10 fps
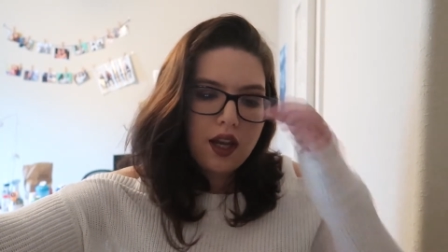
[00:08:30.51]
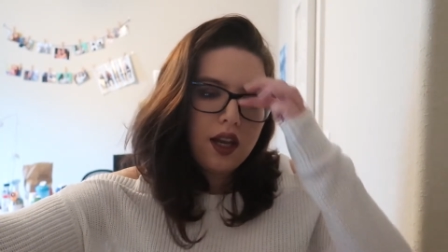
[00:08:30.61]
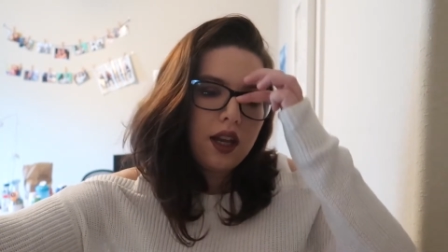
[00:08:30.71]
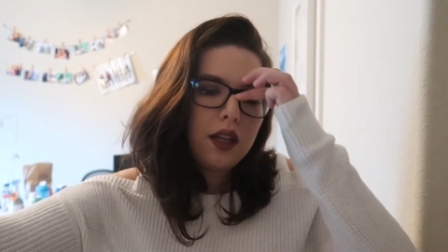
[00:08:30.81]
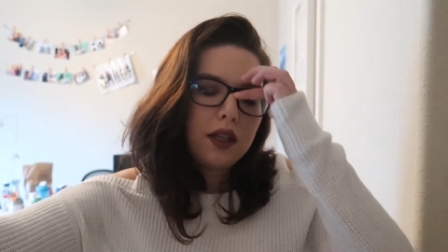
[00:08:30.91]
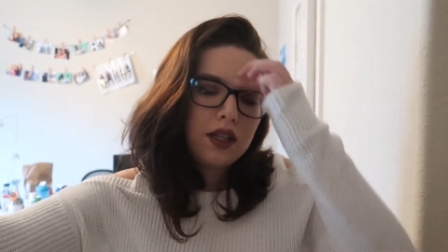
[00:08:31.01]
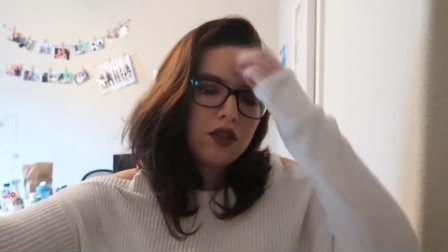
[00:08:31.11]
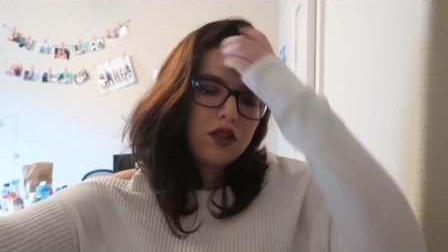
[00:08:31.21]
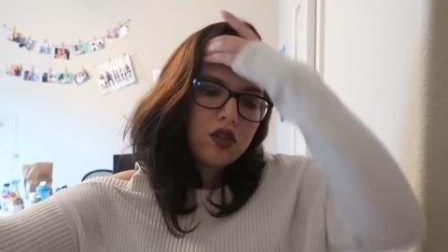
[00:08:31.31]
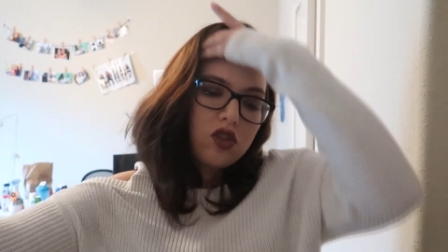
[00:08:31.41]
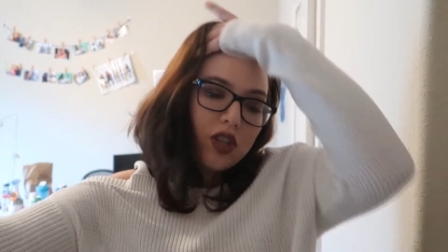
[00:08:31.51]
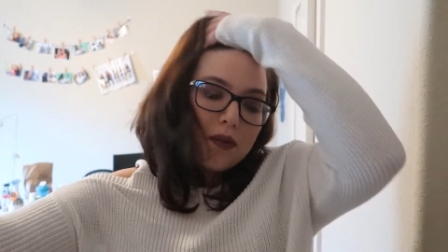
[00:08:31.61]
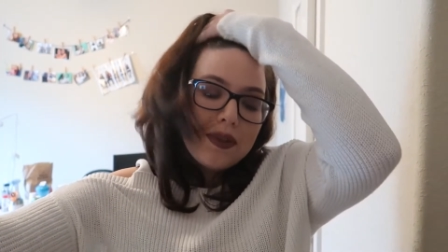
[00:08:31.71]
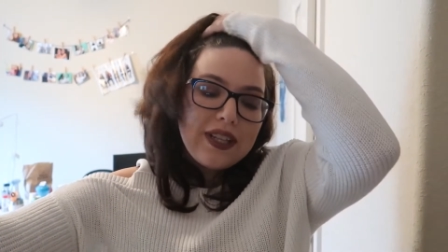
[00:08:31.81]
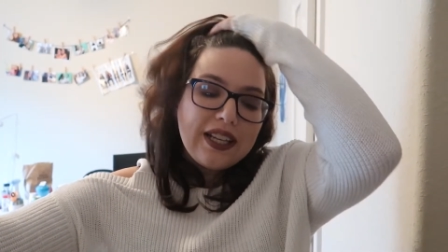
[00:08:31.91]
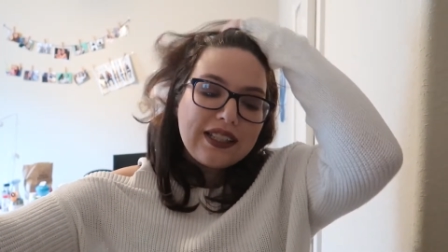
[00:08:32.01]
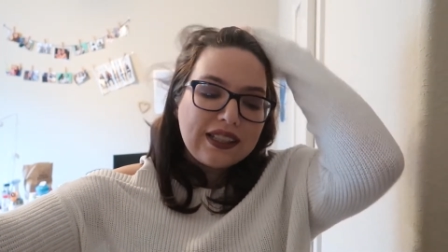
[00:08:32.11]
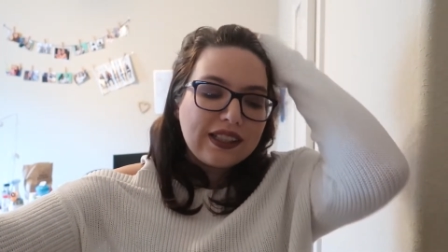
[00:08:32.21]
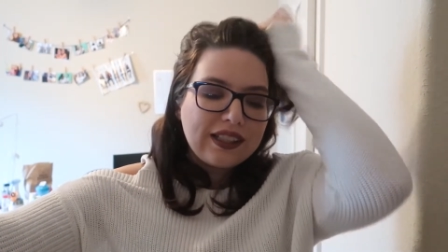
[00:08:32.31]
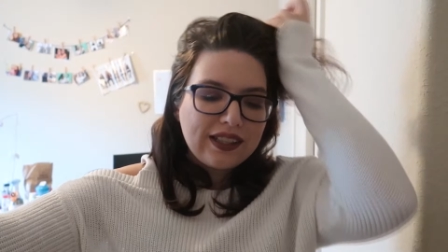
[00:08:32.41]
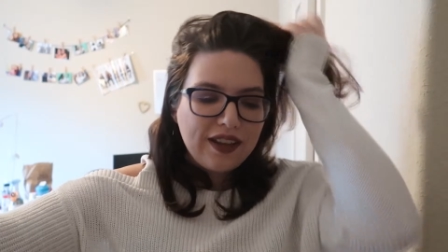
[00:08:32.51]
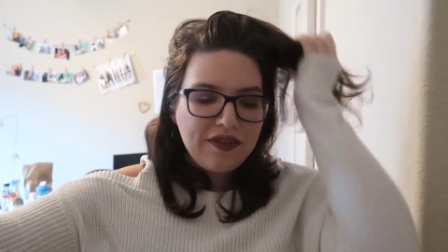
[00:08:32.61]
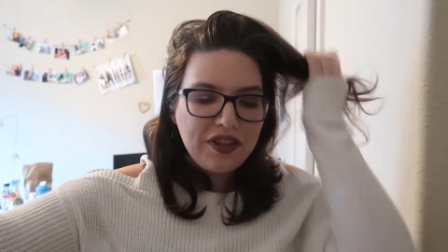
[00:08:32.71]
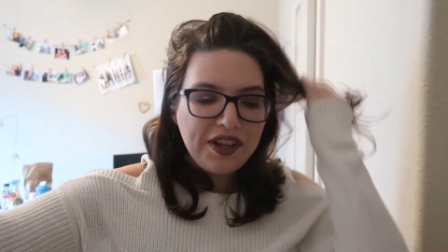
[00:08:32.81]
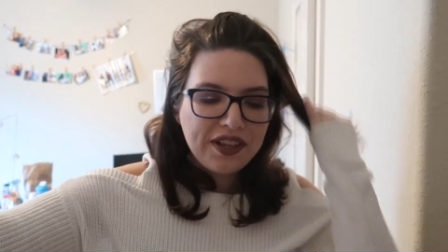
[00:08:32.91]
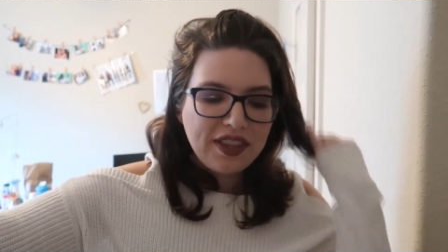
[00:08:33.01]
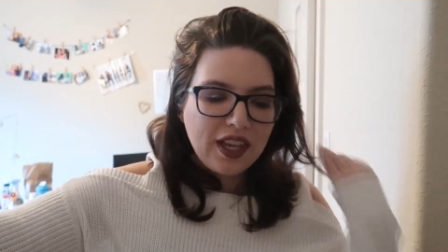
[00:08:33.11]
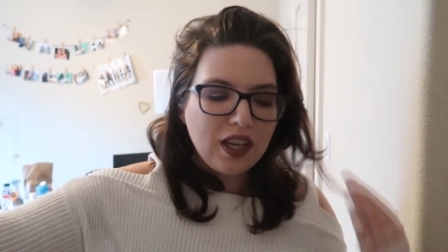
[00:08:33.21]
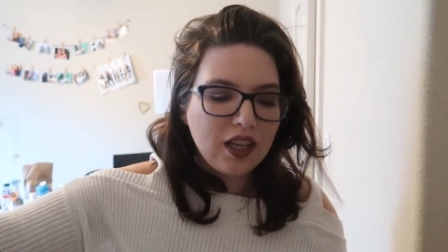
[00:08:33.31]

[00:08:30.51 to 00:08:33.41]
And either Jim and Tessa, because I feel like